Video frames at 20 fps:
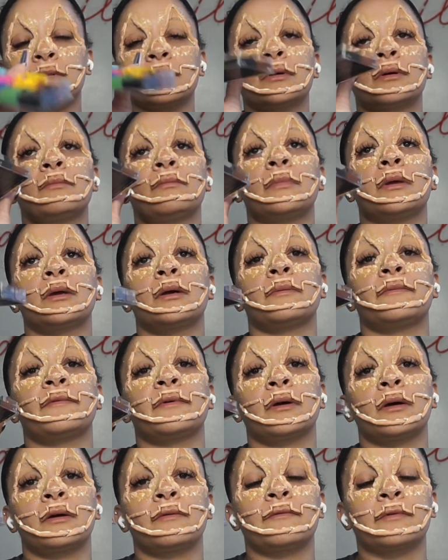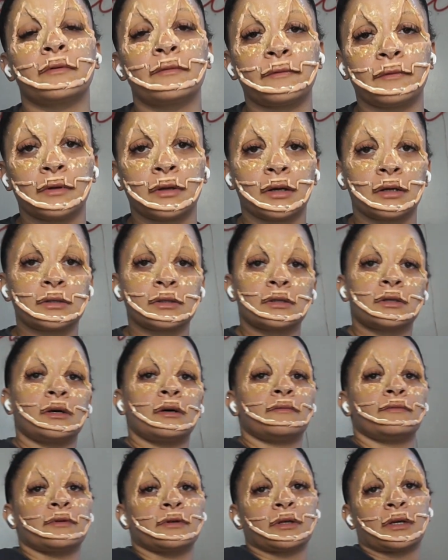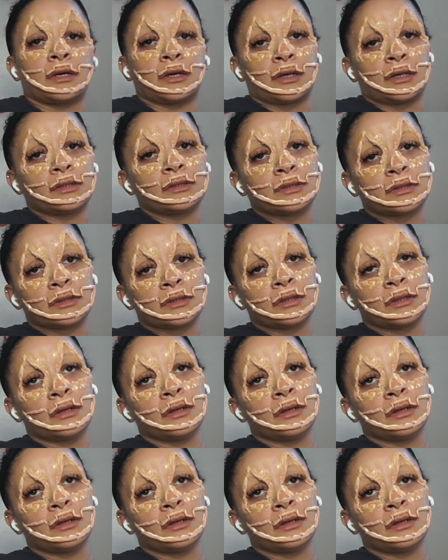Makeup Forever Flash Cover Case